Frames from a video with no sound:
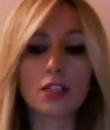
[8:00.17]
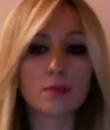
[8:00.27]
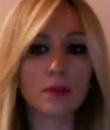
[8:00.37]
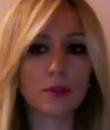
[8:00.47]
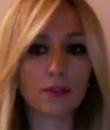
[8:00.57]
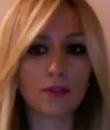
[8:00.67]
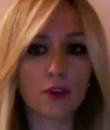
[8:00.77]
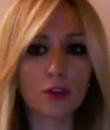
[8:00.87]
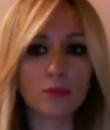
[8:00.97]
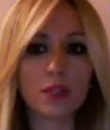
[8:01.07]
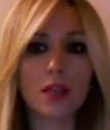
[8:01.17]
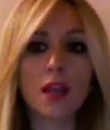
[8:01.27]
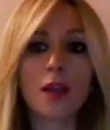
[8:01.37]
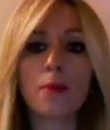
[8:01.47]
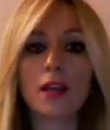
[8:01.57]
has been performed
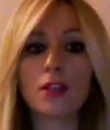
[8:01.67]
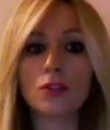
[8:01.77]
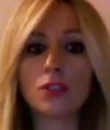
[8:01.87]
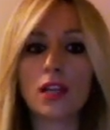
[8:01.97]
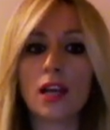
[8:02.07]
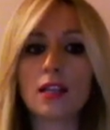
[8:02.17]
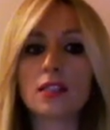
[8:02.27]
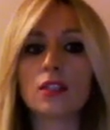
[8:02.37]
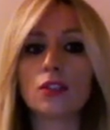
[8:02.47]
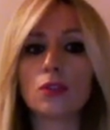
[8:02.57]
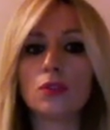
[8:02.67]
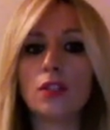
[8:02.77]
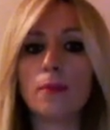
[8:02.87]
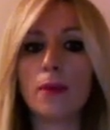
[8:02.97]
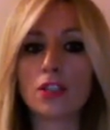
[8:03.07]
by utilizing
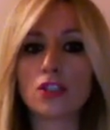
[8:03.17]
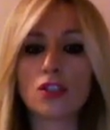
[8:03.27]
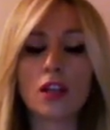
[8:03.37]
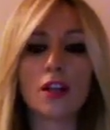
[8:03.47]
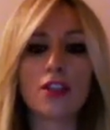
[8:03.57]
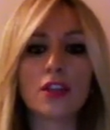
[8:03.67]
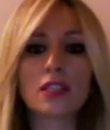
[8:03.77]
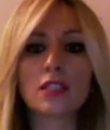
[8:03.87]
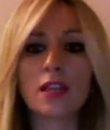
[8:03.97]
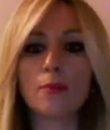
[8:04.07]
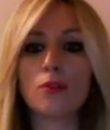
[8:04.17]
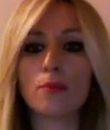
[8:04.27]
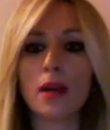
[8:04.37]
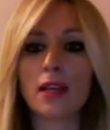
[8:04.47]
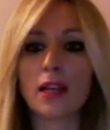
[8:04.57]
2-dimensional 3-step
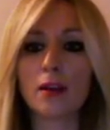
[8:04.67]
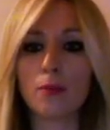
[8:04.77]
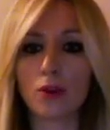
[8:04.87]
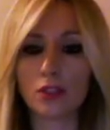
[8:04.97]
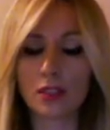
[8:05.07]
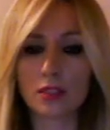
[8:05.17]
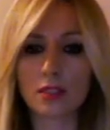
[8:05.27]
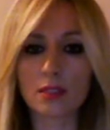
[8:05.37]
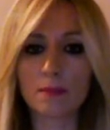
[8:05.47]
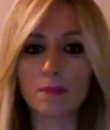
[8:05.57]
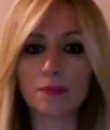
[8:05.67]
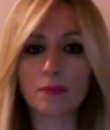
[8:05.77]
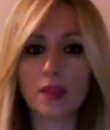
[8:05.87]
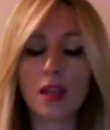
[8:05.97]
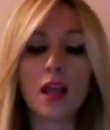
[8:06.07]
numerical models.
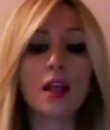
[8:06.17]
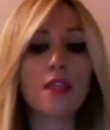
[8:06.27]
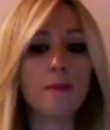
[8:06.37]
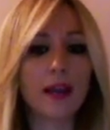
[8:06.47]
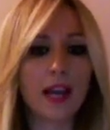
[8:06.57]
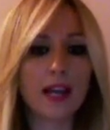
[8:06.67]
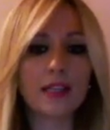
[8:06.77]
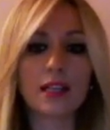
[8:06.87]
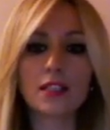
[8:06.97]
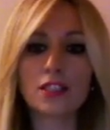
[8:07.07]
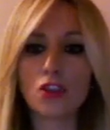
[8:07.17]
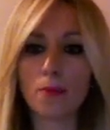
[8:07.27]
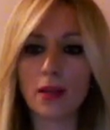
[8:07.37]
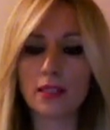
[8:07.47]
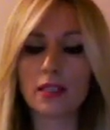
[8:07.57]
The mechanical and
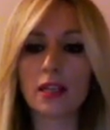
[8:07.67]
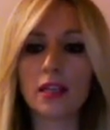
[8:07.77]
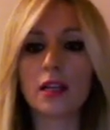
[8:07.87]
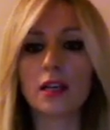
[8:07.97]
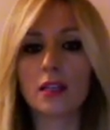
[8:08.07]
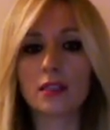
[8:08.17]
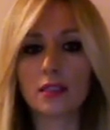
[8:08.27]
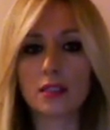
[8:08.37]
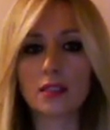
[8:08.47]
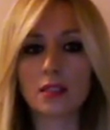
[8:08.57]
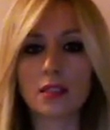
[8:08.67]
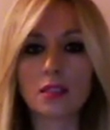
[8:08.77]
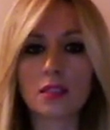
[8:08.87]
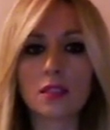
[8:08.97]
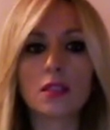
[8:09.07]
geometrical
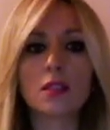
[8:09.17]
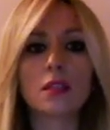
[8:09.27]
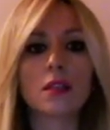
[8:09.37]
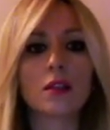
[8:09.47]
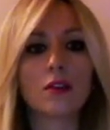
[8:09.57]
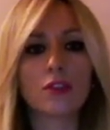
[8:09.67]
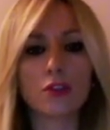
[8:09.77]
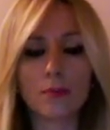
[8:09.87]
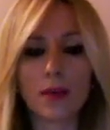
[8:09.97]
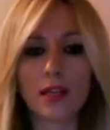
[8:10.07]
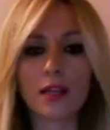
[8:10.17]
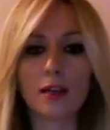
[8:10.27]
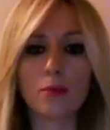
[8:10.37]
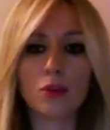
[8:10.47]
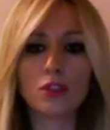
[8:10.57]
characteristics of the
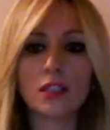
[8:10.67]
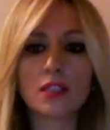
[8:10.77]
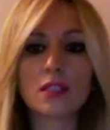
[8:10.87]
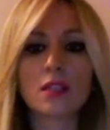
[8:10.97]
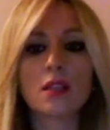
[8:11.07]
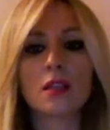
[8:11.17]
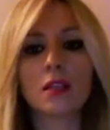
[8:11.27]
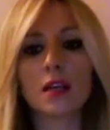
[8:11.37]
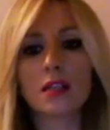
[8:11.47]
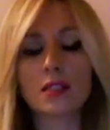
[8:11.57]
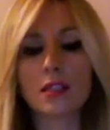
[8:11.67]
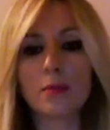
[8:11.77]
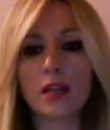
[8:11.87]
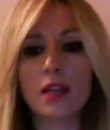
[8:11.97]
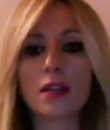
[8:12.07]
numerical models are
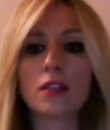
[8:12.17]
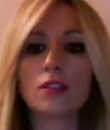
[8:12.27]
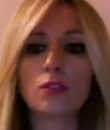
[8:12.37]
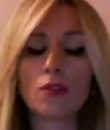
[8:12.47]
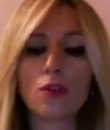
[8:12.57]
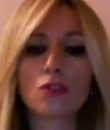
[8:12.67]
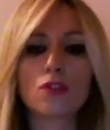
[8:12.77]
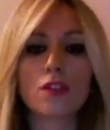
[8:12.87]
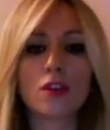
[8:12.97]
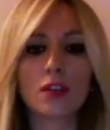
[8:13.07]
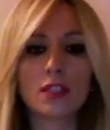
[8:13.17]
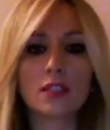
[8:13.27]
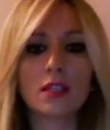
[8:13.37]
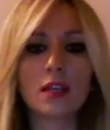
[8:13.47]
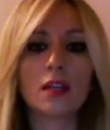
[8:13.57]
similar to those of the
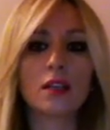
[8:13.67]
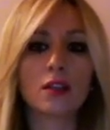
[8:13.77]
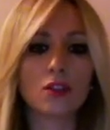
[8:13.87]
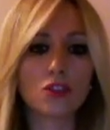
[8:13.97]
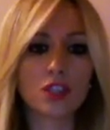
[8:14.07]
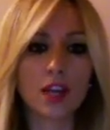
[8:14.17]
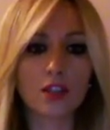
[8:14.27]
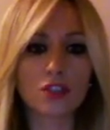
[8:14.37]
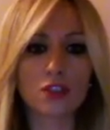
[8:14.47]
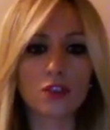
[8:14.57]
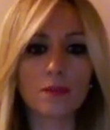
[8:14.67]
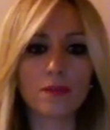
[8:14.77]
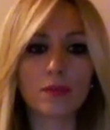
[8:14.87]
original construction.